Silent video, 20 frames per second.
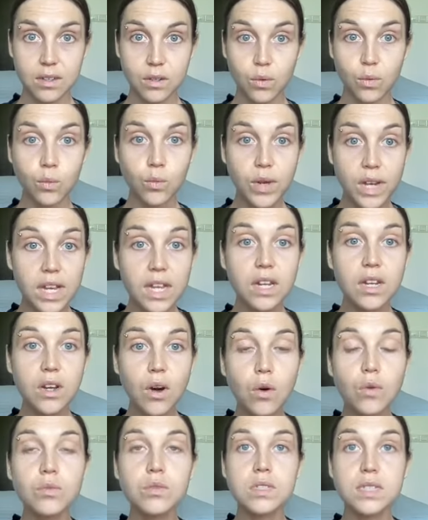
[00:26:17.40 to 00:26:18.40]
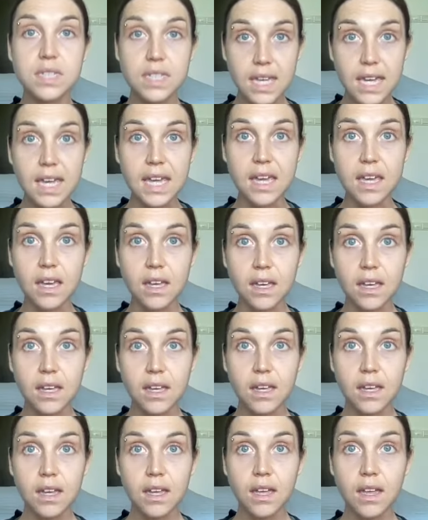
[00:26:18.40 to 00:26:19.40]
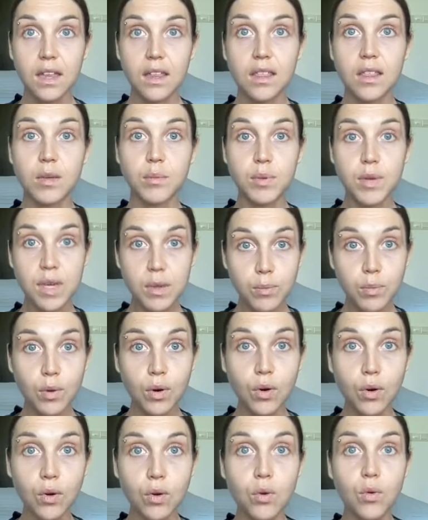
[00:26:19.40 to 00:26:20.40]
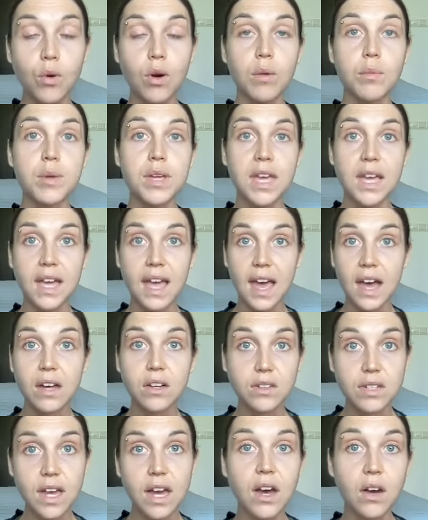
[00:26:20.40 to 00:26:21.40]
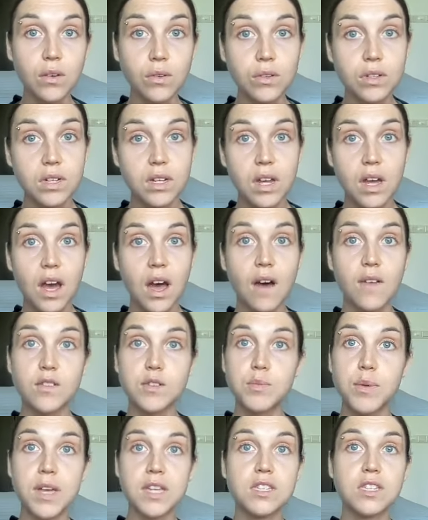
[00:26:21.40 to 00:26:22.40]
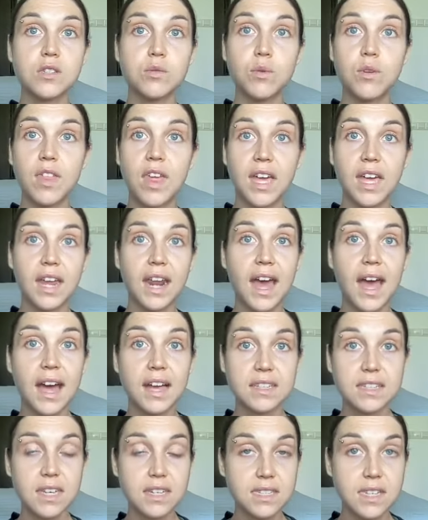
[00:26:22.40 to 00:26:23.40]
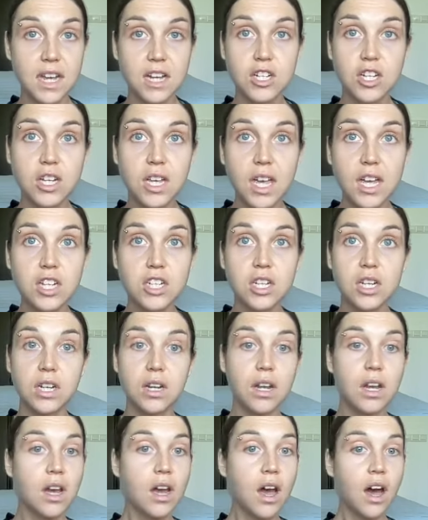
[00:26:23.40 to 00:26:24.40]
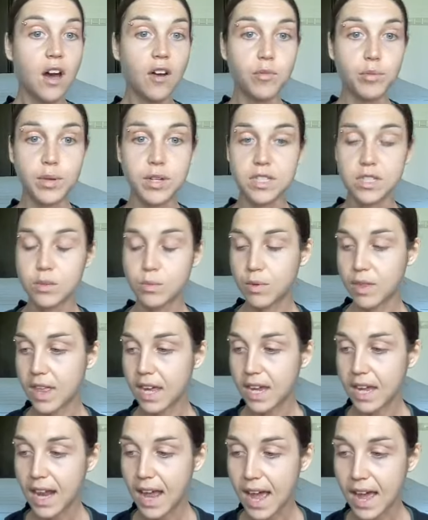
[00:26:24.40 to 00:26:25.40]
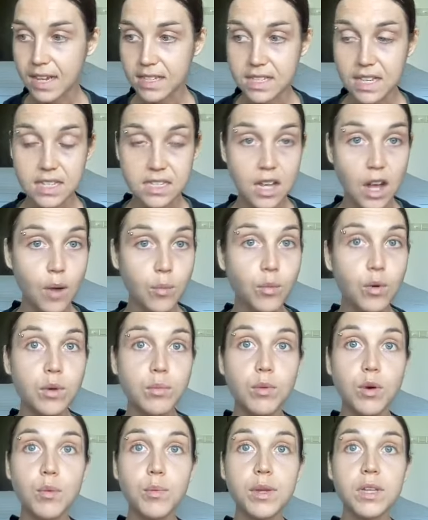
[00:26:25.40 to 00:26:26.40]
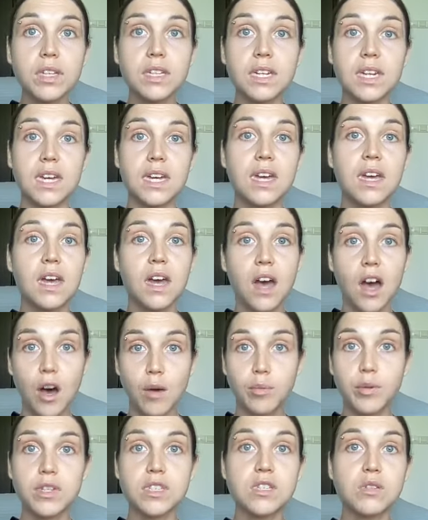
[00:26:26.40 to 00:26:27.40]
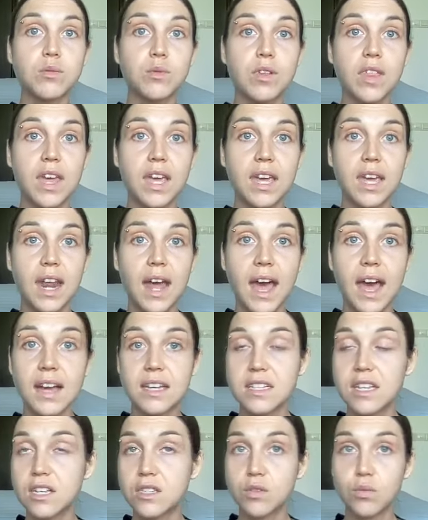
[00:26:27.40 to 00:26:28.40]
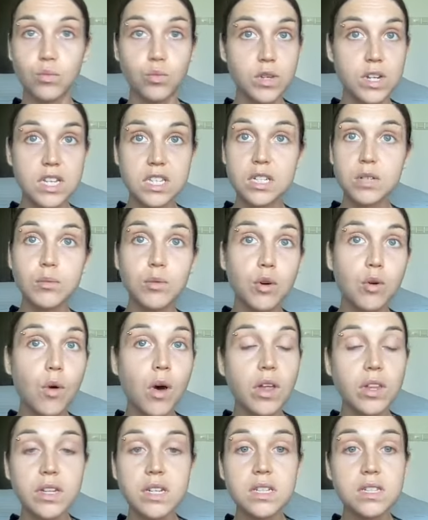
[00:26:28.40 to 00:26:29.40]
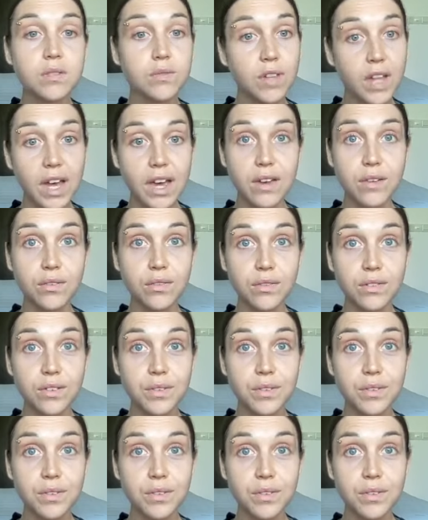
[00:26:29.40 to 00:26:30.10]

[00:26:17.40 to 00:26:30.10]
We don't see the people who are being held out of spaces where they could access education, of places where they could access upward mobility, of places where they could access reasonable qualities of life,